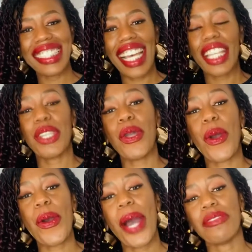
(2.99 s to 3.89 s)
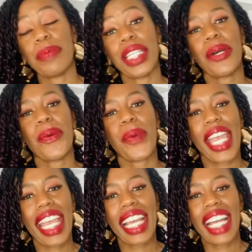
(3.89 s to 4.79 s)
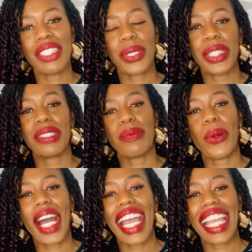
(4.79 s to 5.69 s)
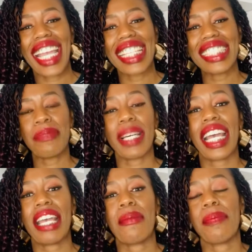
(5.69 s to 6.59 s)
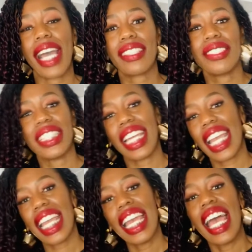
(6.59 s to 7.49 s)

I know I've been away. I took a small hiatus, but I am back today.